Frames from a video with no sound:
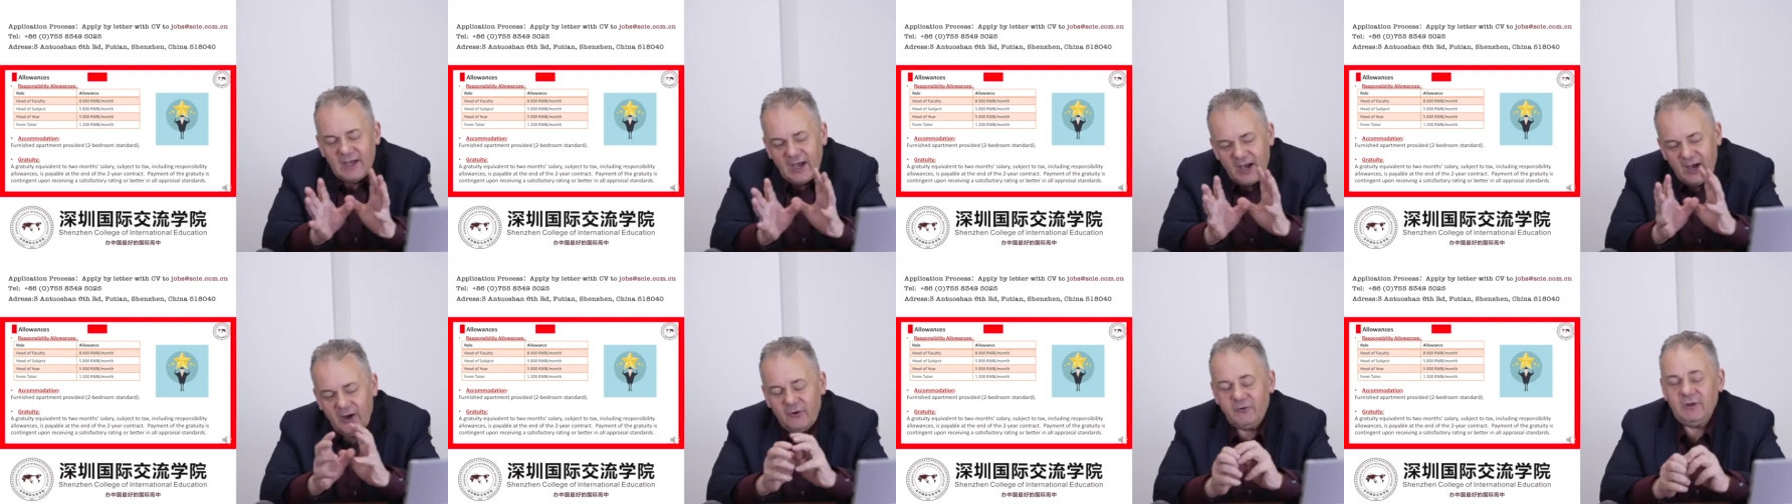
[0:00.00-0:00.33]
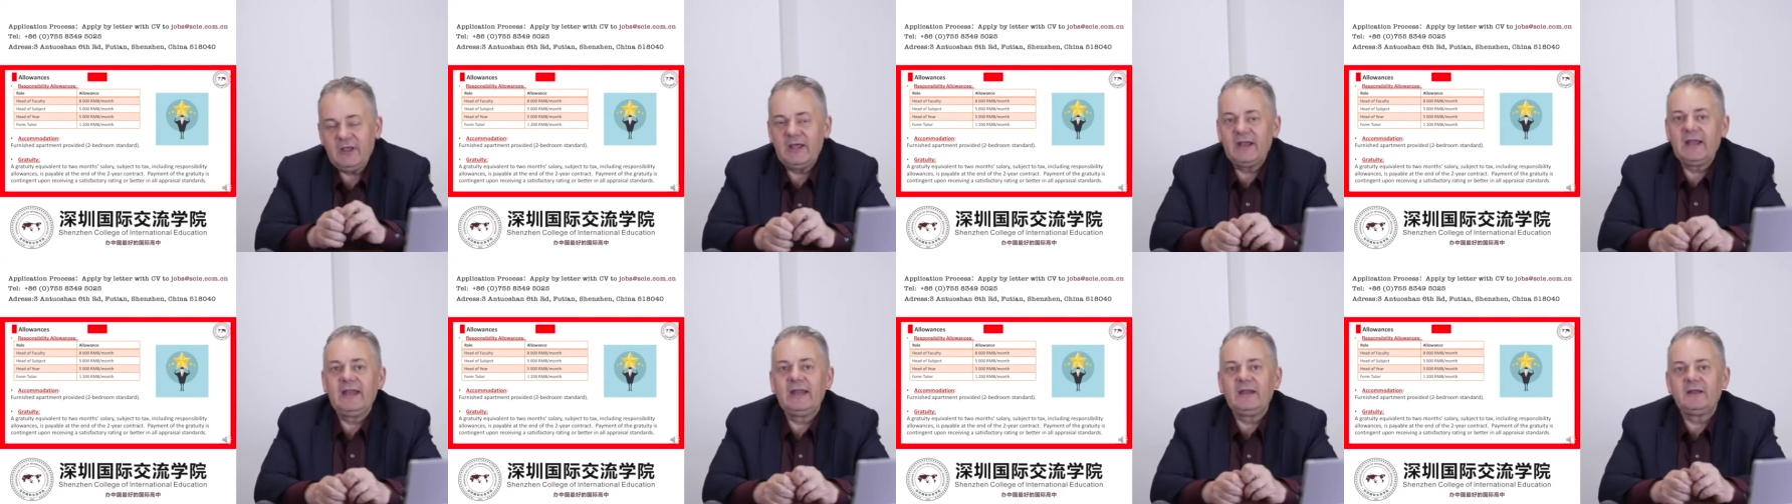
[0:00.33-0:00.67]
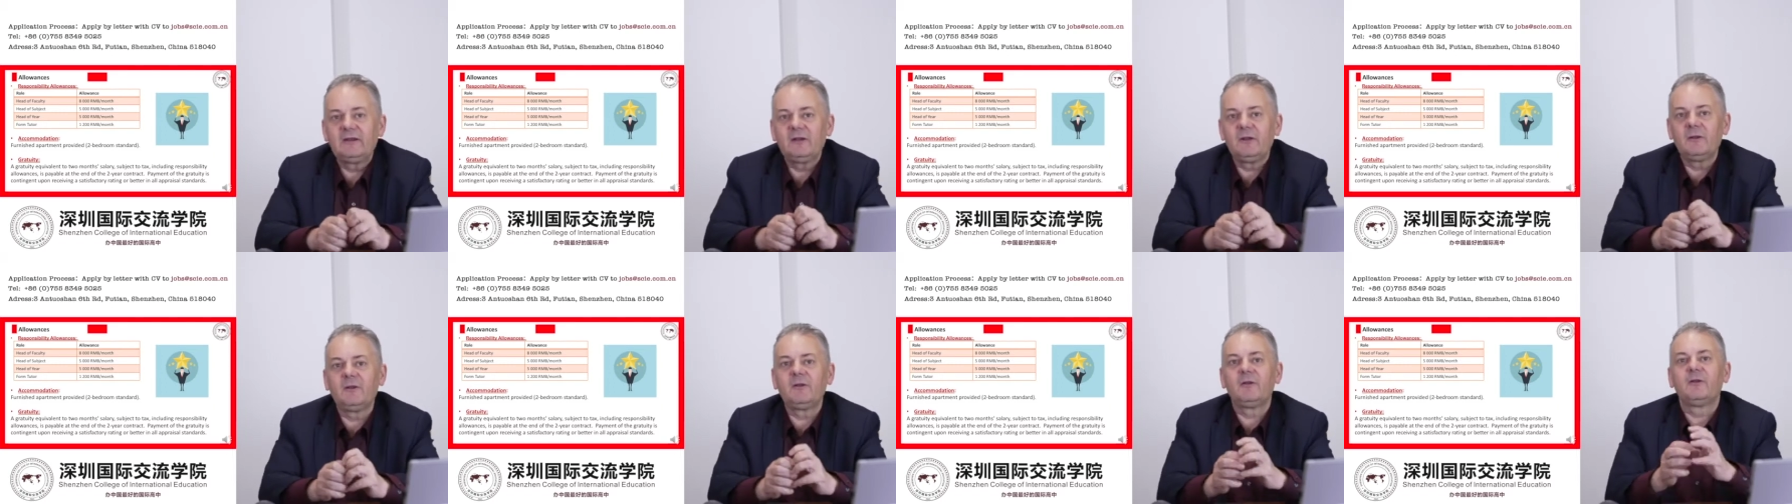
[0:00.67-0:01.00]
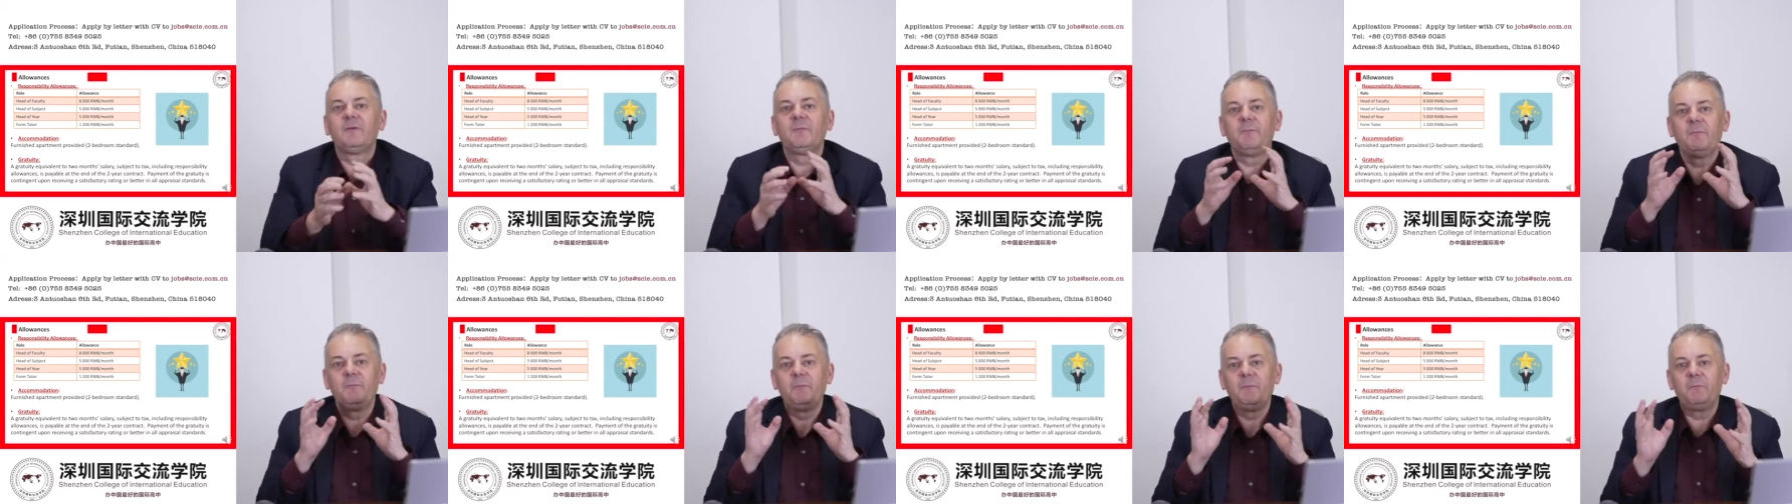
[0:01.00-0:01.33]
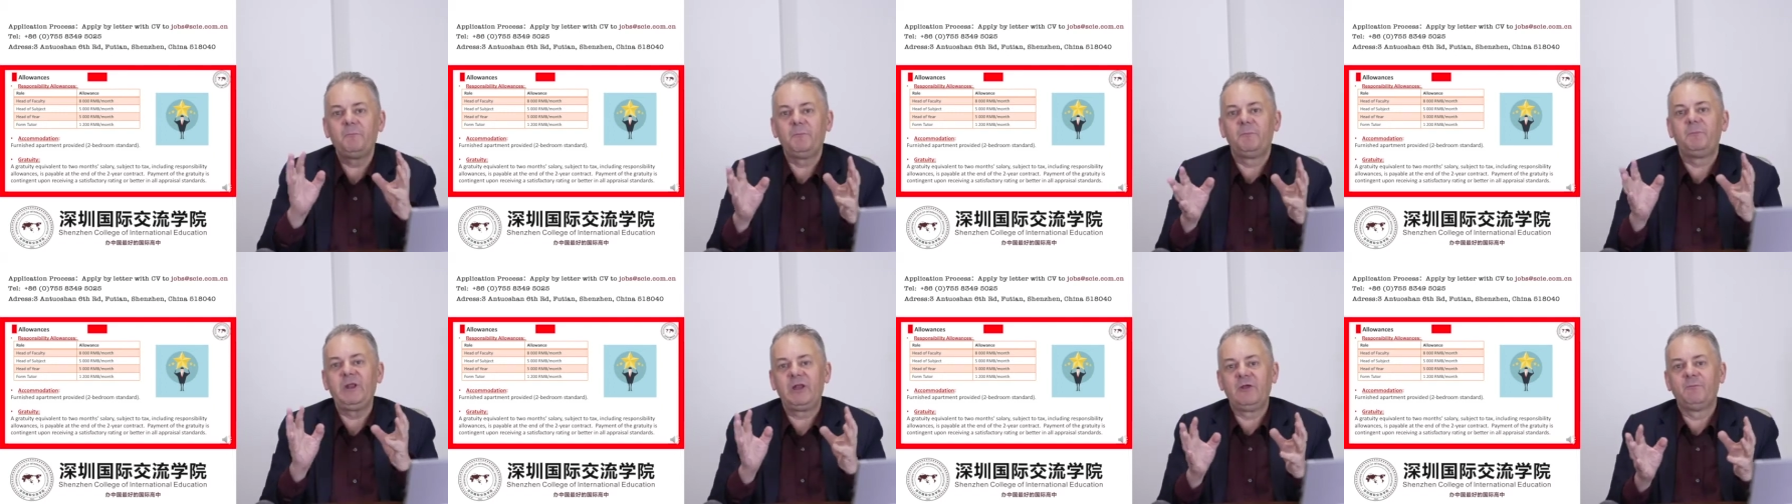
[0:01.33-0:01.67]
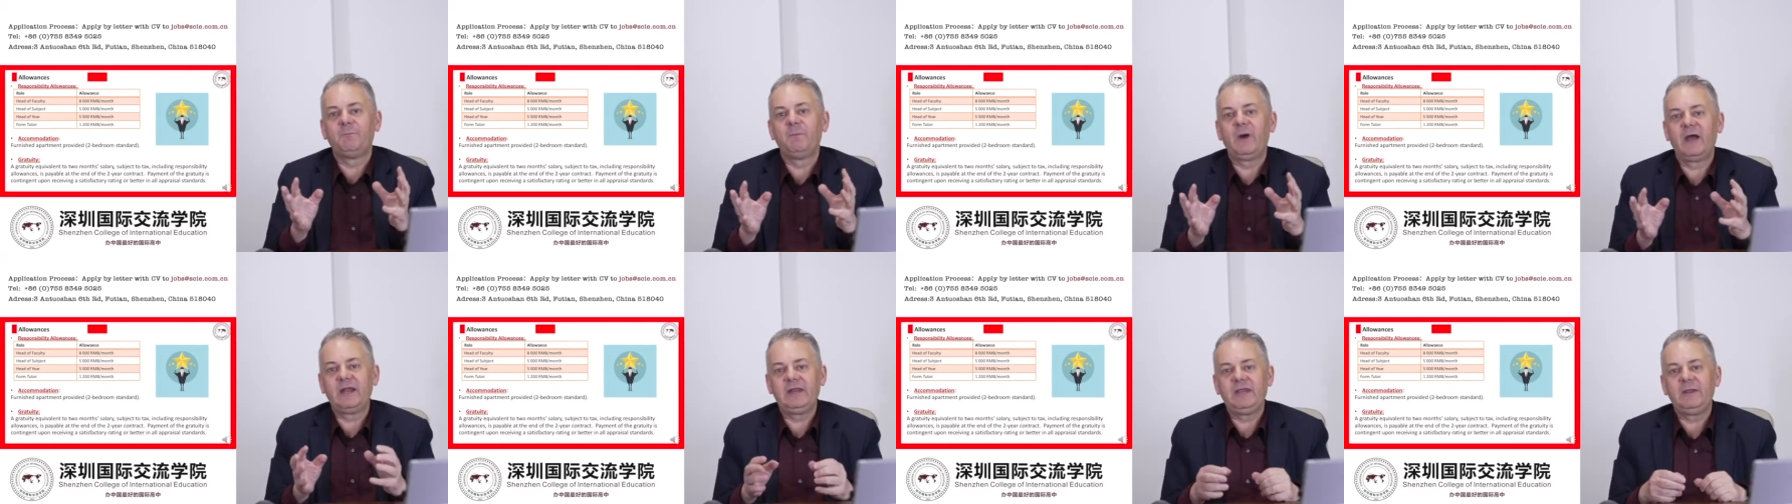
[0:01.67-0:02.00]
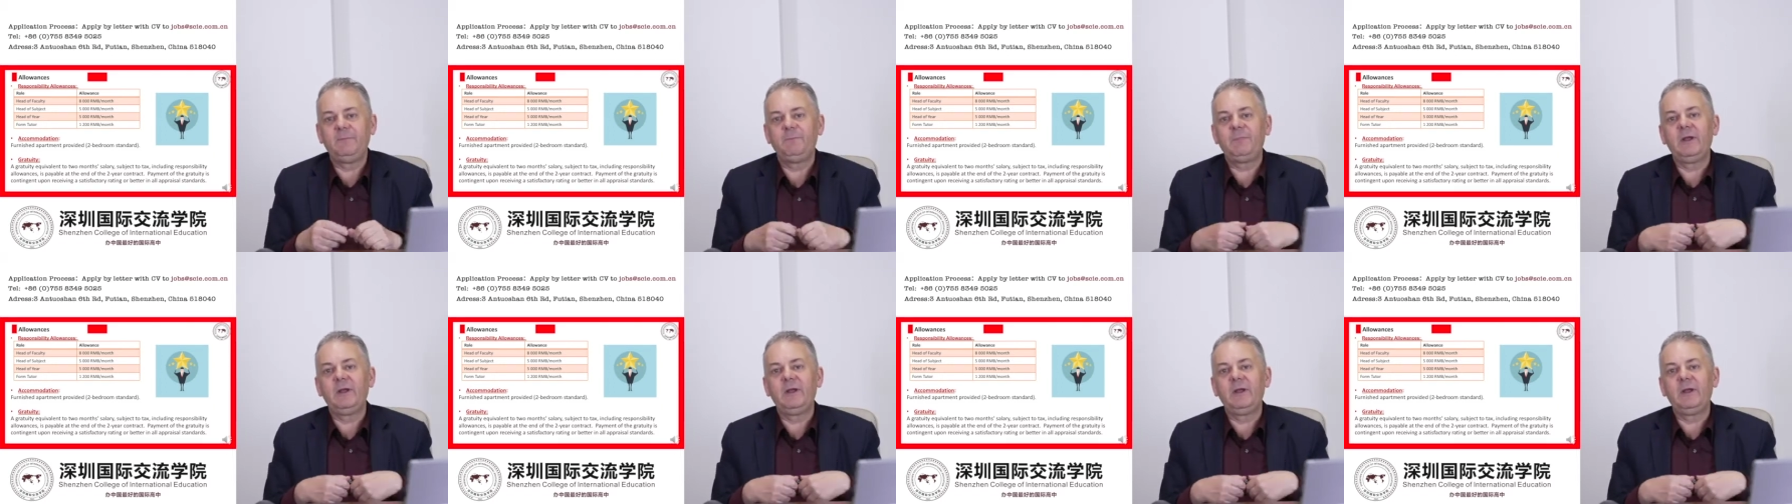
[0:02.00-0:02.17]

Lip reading: Only a little bit of money,